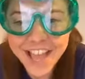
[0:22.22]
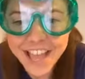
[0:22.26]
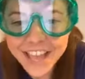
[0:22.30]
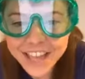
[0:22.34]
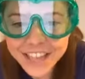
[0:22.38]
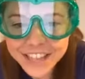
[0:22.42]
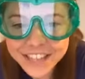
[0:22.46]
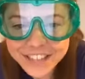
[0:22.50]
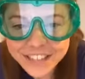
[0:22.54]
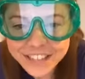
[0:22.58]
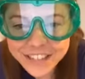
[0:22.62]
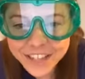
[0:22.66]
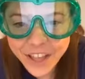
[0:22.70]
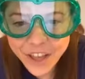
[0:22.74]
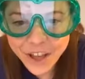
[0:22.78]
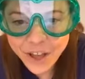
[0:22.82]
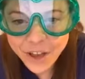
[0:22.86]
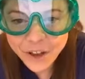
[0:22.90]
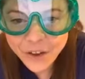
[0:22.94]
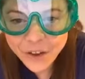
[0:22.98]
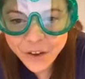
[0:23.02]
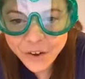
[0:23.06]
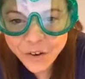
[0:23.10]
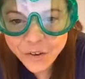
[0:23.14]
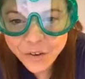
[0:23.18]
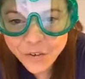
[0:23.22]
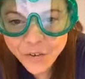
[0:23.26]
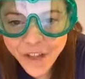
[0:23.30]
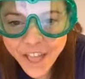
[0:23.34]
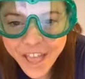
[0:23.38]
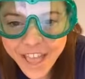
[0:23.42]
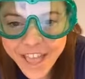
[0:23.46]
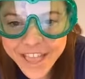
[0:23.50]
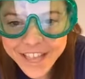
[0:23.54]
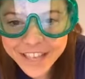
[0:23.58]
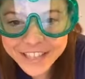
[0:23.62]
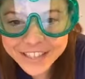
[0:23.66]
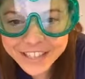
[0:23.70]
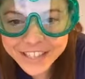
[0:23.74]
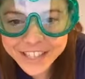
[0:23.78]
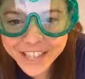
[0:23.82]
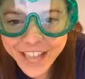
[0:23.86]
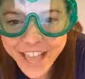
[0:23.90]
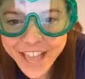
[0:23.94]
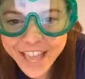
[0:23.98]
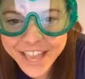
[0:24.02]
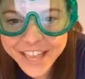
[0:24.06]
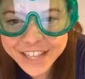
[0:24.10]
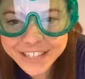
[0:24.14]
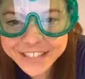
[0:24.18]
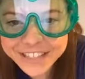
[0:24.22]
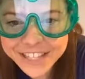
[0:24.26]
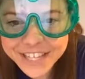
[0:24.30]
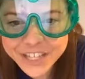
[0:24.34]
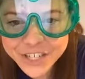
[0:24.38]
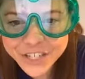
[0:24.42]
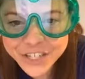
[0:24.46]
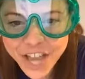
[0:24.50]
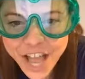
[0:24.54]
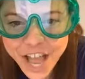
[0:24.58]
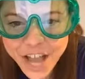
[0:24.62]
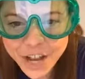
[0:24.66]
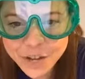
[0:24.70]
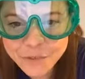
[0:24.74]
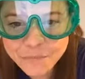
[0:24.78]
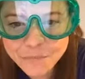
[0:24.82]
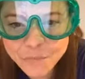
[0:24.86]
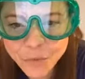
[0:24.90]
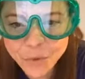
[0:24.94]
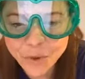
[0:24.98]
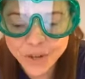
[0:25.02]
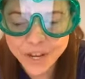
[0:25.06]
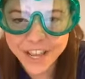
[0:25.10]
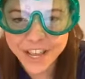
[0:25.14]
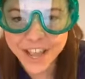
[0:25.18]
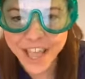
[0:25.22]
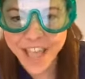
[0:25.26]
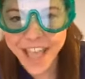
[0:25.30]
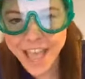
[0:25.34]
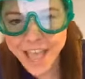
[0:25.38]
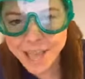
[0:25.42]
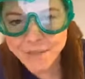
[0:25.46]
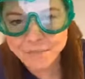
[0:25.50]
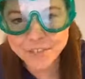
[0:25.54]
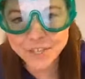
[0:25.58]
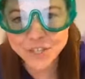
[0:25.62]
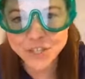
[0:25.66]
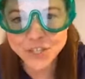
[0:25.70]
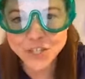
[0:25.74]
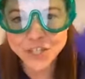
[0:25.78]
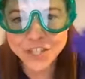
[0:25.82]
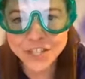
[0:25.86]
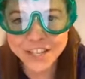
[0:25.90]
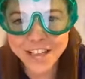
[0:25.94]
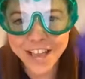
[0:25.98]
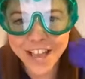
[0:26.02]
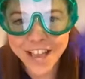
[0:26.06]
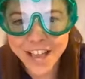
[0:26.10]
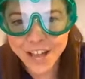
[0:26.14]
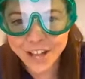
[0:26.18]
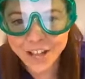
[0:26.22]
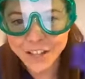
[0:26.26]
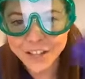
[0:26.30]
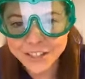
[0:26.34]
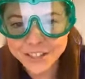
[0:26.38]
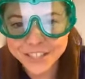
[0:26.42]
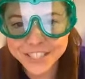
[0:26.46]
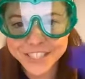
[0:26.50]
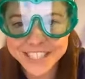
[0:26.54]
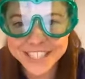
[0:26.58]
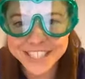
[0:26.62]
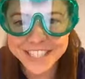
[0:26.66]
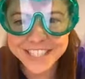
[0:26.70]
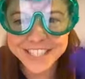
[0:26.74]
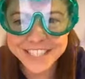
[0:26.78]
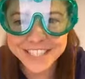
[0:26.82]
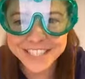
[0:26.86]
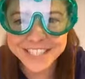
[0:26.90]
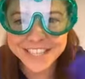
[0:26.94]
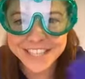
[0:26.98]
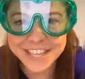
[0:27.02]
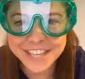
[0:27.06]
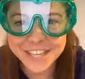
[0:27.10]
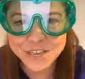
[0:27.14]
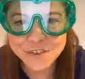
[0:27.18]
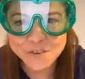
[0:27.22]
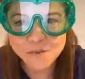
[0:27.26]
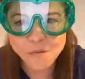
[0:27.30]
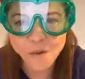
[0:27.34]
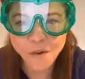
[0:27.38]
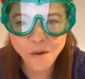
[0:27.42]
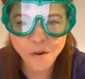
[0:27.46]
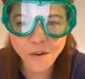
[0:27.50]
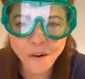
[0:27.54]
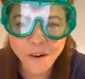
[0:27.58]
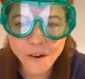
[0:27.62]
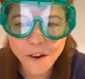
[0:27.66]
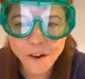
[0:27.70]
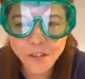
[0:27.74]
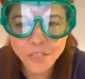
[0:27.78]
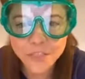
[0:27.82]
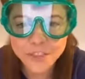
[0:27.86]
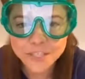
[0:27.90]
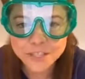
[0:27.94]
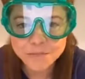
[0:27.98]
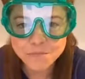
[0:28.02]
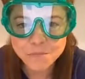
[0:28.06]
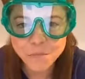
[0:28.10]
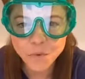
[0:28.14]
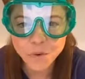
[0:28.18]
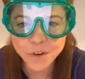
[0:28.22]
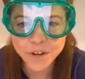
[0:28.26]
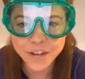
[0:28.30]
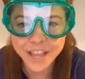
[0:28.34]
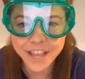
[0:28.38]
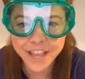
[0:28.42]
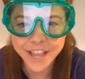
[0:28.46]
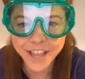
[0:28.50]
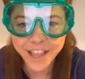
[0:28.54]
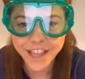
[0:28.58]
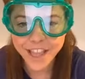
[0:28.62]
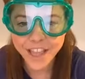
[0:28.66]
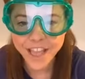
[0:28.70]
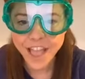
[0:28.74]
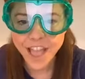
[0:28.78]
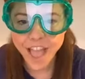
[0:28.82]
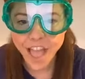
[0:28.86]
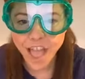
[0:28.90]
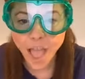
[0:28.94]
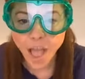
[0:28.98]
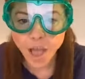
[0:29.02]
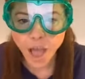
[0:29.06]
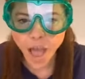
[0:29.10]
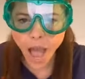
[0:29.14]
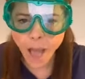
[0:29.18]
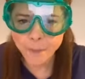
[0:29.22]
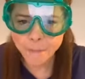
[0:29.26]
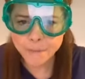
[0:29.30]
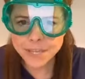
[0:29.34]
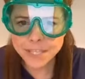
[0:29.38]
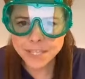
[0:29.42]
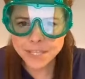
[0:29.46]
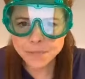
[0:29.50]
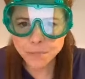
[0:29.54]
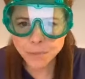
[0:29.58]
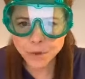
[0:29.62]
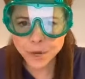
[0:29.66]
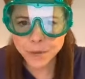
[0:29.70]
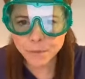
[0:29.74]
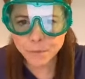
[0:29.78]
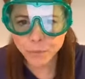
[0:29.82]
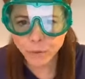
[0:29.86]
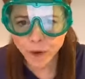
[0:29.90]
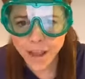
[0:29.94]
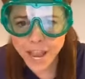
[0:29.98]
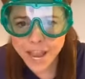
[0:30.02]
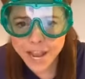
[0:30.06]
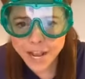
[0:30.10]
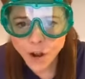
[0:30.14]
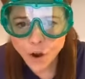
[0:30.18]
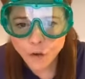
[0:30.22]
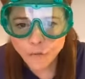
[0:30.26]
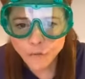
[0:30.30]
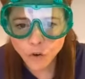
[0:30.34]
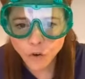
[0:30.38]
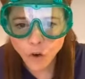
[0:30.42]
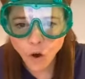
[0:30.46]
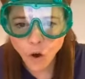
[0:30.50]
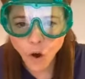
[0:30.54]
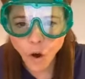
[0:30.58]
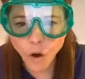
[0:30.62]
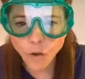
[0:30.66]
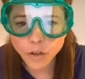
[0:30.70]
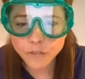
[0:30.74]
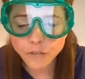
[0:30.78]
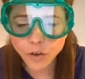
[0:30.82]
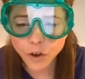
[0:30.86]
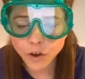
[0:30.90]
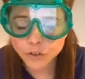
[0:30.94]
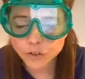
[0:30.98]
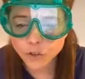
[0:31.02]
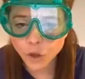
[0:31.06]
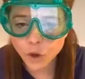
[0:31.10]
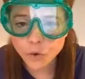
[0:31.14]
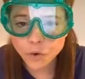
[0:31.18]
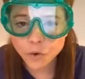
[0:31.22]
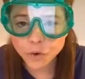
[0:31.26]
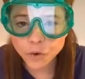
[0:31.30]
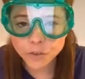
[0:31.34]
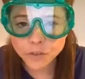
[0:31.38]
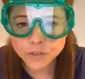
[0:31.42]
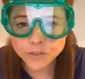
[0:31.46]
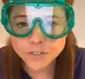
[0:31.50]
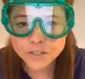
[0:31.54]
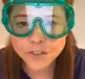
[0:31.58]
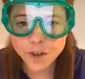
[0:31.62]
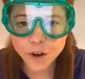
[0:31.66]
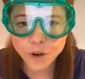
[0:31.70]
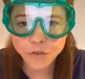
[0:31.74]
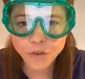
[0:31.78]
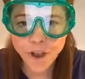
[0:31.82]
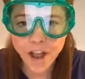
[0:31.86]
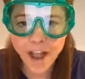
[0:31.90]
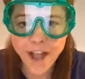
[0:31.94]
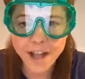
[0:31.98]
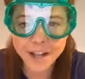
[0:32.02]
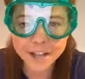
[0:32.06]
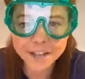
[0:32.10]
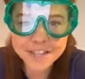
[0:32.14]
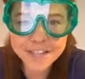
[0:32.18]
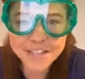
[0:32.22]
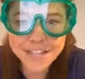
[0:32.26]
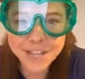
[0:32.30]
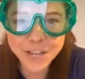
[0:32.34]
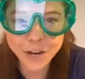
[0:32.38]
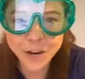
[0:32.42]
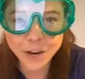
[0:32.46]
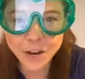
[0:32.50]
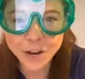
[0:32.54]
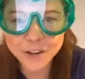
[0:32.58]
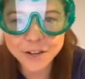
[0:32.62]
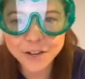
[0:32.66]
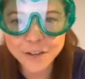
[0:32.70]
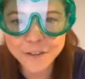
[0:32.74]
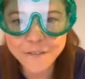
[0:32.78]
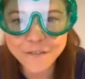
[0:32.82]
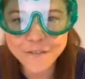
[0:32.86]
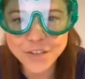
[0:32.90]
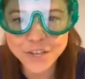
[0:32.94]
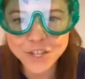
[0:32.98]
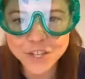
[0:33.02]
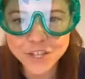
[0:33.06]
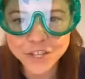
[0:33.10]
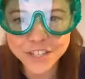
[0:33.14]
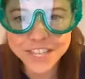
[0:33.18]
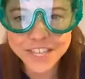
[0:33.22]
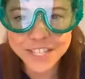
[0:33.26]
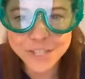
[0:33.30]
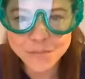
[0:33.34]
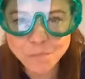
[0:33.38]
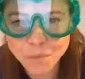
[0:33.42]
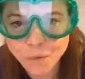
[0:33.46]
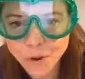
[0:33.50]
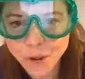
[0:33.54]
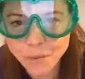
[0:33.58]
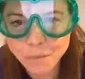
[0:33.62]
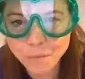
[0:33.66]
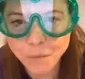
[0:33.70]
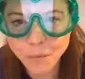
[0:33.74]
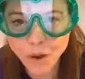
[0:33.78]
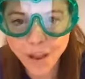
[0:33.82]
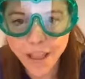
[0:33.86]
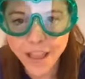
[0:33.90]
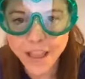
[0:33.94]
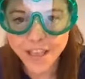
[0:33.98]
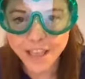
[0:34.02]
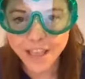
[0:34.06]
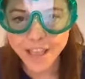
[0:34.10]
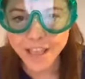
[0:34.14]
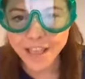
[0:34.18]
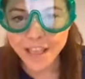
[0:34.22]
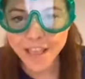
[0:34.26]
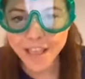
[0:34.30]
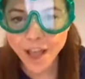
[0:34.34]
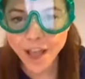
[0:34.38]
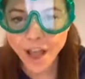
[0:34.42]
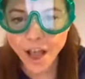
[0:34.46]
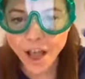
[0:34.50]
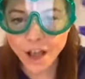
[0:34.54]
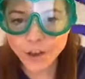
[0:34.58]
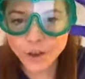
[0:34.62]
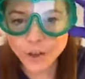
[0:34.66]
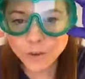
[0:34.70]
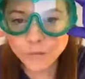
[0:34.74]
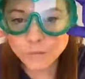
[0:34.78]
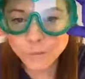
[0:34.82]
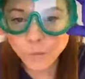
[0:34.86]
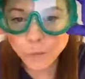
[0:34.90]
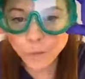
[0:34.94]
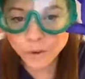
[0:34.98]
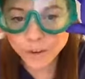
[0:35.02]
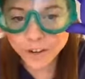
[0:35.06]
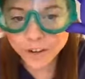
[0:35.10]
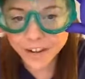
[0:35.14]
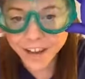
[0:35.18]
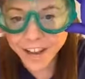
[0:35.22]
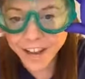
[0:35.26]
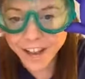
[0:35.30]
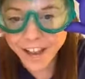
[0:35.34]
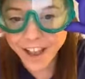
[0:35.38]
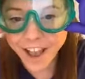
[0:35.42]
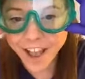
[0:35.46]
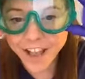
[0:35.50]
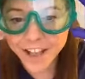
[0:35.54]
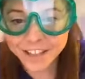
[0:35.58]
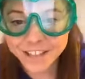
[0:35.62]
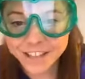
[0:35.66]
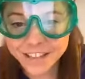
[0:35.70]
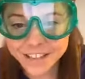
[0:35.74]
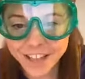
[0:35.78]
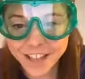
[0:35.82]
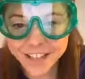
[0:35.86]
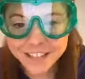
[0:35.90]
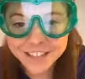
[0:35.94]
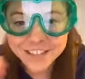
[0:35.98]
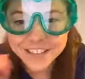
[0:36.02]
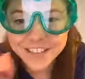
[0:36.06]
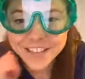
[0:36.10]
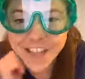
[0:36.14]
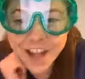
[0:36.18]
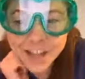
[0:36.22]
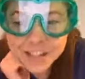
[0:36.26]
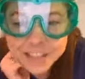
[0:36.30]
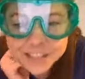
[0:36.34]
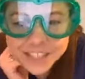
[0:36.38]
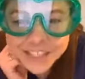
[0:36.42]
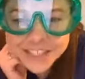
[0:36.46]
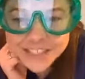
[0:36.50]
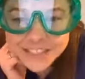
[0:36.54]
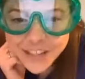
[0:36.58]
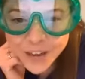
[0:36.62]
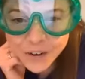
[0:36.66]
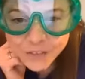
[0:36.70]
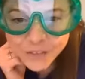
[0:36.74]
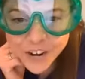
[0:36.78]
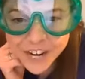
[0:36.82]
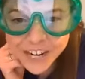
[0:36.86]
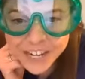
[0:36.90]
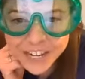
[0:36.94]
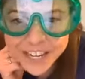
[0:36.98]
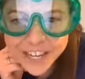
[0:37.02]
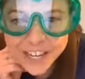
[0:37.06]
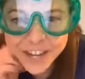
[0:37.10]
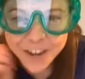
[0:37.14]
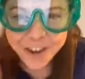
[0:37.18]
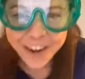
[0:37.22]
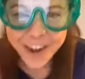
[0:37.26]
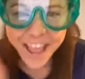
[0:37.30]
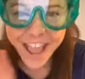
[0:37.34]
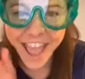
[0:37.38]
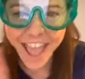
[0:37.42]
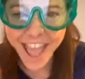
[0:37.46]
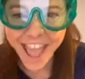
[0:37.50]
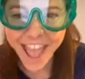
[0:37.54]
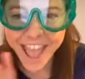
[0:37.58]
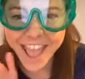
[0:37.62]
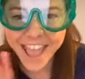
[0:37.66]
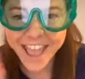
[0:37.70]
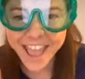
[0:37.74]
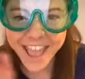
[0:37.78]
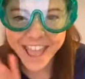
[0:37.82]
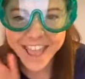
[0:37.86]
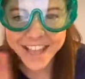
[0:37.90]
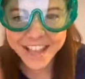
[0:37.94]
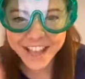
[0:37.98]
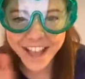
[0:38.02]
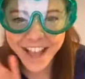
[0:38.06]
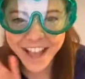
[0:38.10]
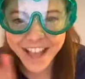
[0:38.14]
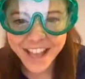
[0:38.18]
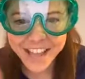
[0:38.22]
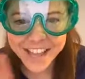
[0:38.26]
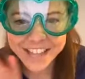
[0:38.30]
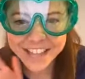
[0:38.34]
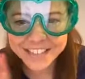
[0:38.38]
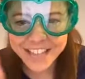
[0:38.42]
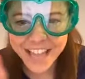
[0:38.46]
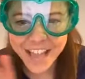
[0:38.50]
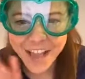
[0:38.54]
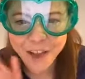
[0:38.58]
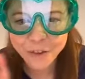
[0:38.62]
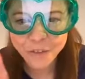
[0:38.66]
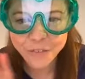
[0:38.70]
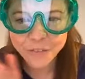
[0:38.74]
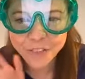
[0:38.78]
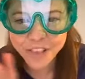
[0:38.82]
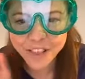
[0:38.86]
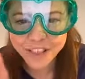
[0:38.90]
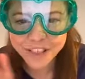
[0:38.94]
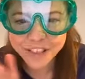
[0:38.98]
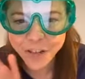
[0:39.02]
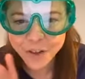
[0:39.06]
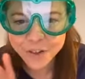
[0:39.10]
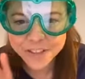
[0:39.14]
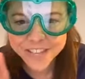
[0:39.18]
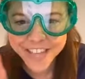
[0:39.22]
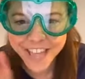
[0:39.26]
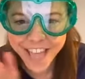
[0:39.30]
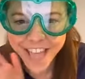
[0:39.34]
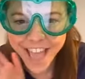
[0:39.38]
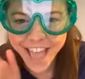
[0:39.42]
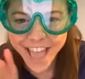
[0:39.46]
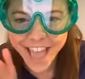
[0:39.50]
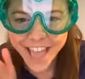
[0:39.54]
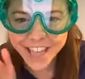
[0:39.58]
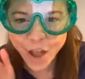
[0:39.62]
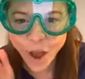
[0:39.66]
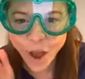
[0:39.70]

Hello. Hey, Alicia. Good morning. Hey, Miss Janelle. Good to see you all this morning. Happy spring break for all of our locals around here. Officially spring break. Good morning, Alyssa right here. Hey guys. Hello. Yay.